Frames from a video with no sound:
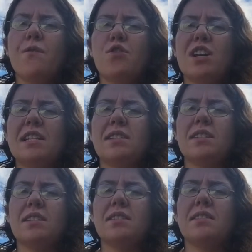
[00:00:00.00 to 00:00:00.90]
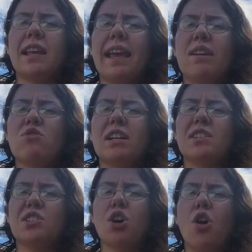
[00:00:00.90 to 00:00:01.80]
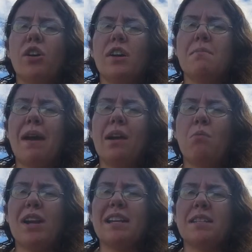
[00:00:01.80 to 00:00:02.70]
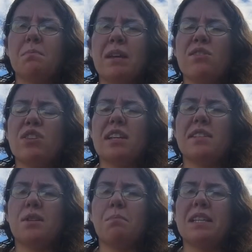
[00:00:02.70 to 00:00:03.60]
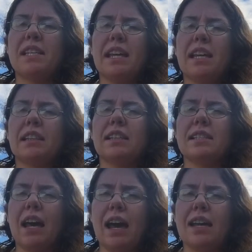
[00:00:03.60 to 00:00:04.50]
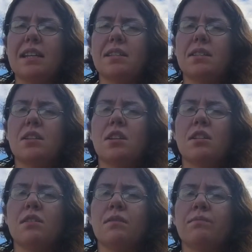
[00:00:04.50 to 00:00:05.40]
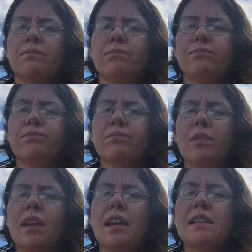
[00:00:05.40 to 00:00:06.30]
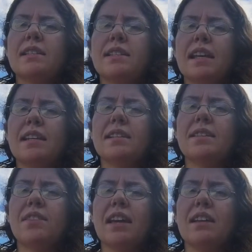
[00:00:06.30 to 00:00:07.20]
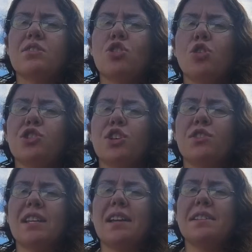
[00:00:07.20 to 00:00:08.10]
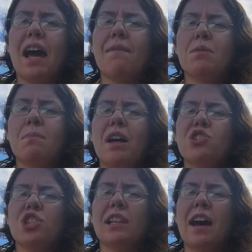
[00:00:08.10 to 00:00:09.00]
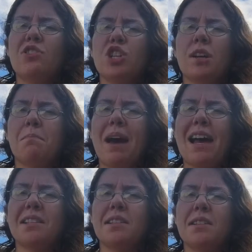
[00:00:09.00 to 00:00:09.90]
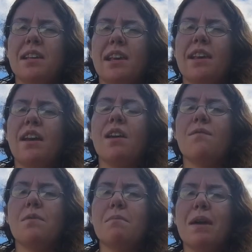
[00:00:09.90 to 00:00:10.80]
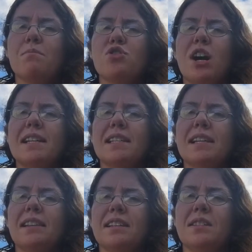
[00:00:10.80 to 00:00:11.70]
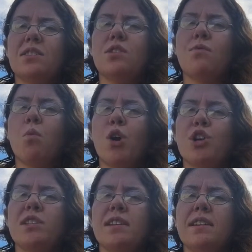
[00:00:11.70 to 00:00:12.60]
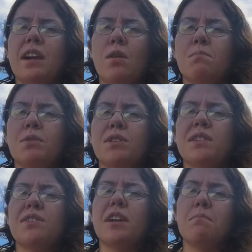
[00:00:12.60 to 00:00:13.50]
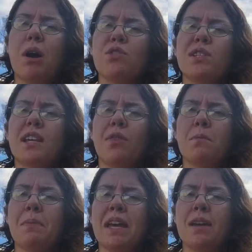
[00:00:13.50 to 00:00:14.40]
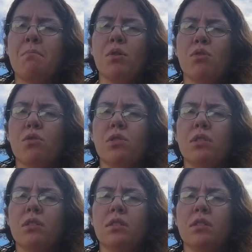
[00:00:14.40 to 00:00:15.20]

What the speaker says: For instance, hearing a song can make one experience a particular taste. Synaesthetes also tend to have a much larger capacity for memorizing lists of words and numbers than most other people.